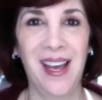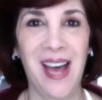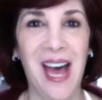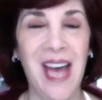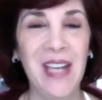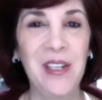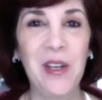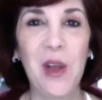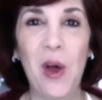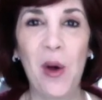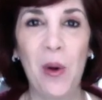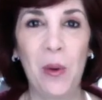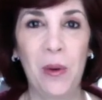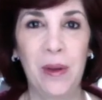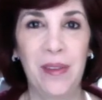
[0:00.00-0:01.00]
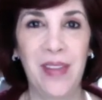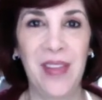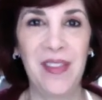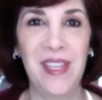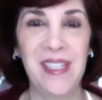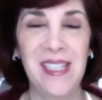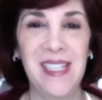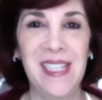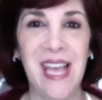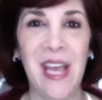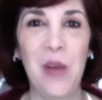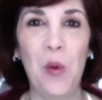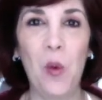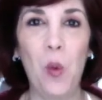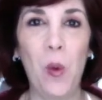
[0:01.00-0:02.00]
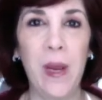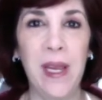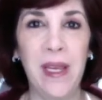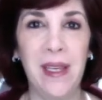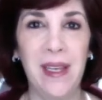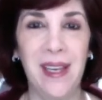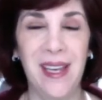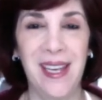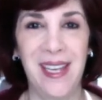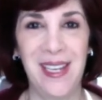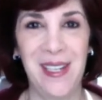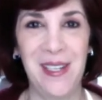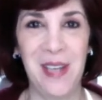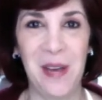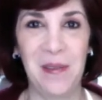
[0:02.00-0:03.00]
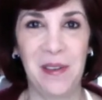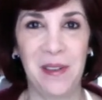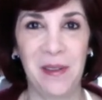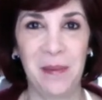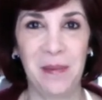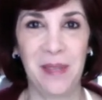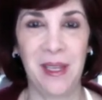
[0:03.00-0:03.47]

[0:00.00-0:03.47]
I know that this is a we endeavor,